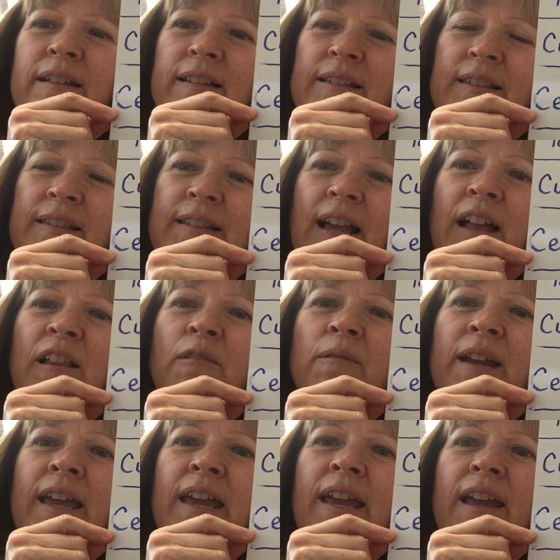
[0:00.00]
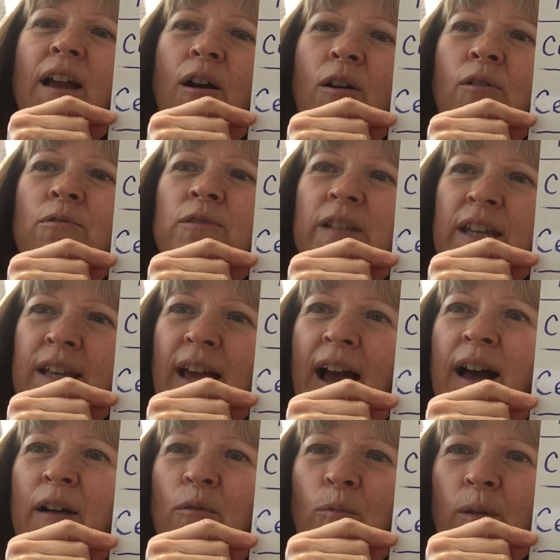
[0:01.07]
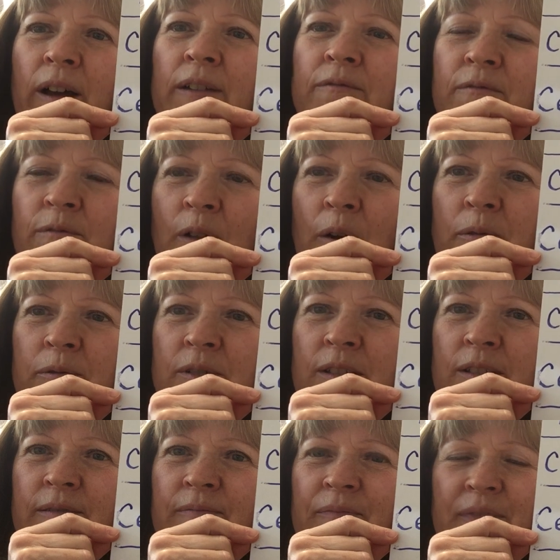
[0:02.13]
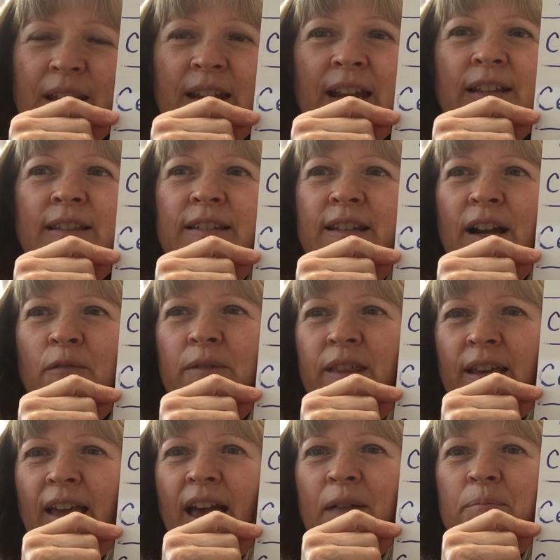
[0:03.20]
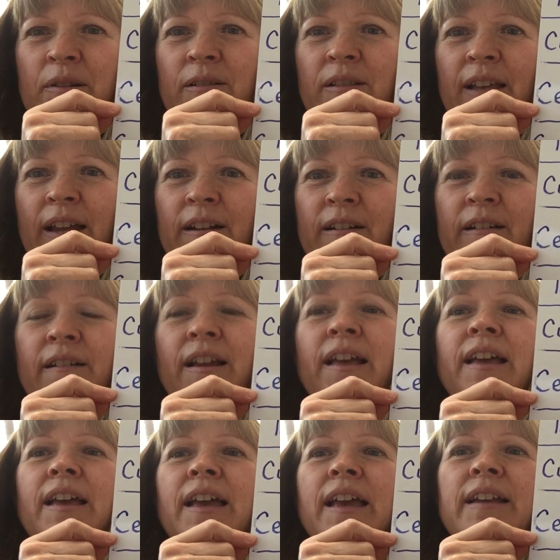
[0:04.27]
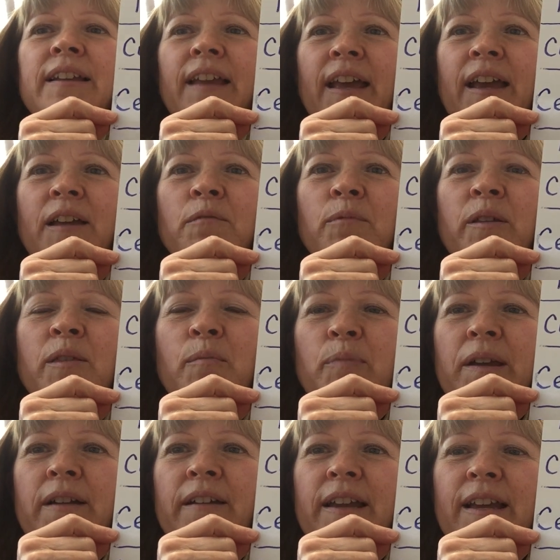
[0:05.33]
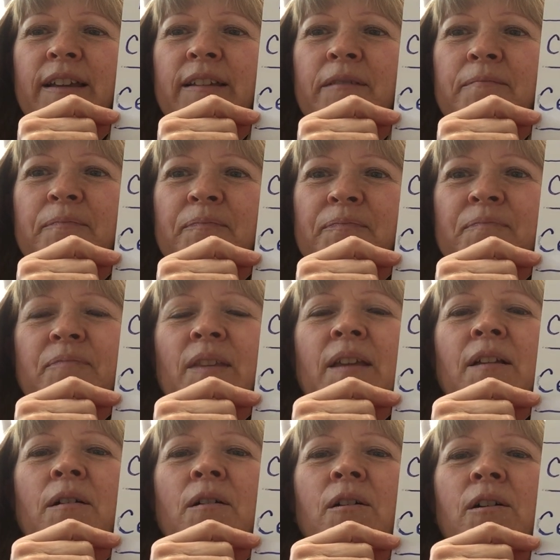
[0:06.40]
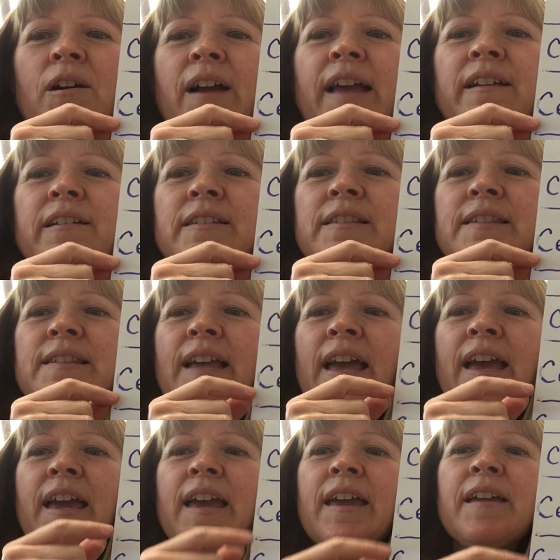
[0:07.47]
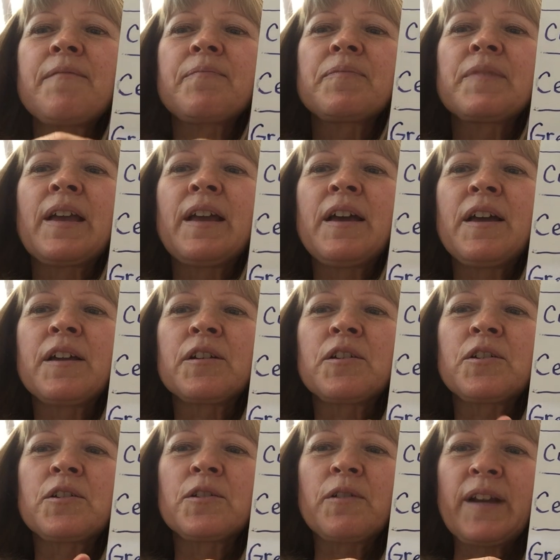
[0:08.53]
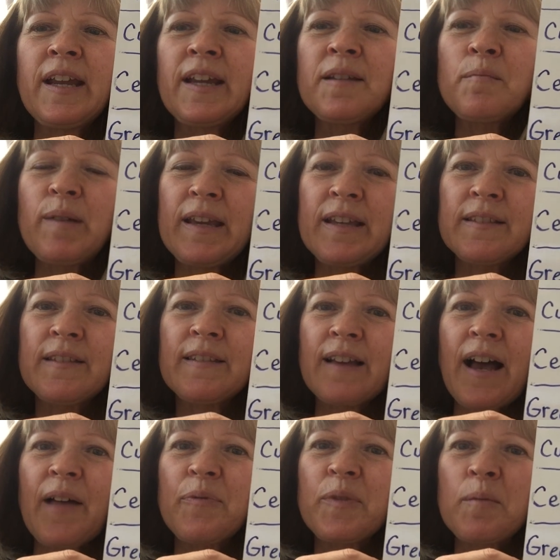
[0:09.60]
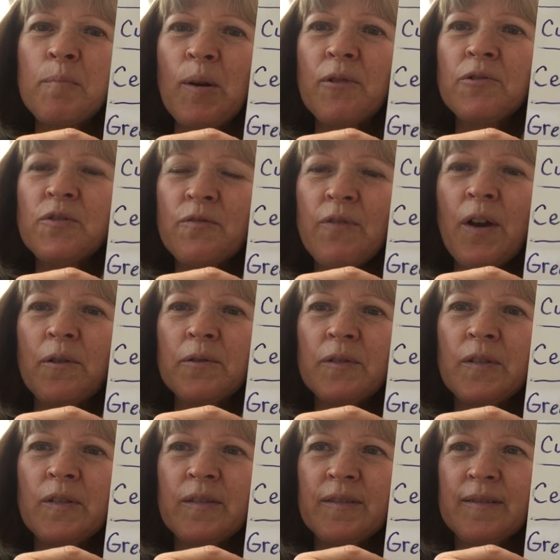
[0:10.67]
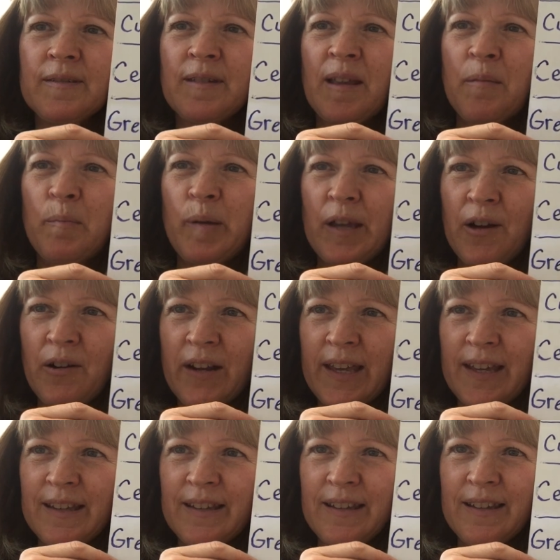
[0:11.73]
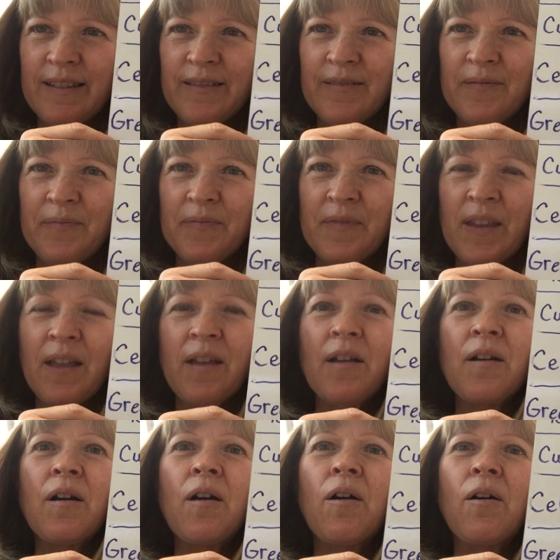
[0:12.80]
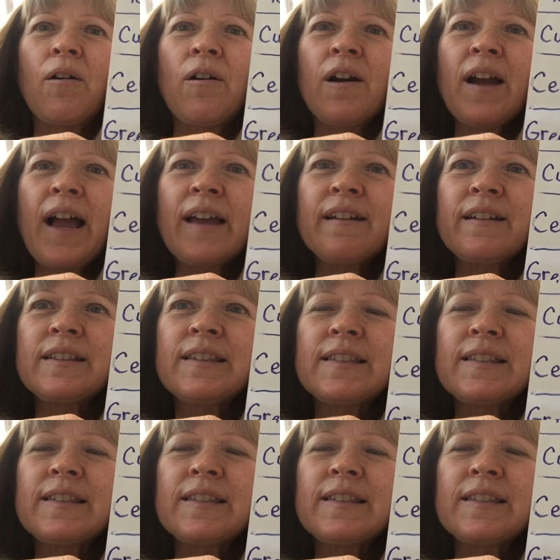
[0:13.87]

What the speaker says: celery only got 1 vote. And I'd start with a capital letter and end with a period. Or I could say, green beans got the most votes, period. Or I could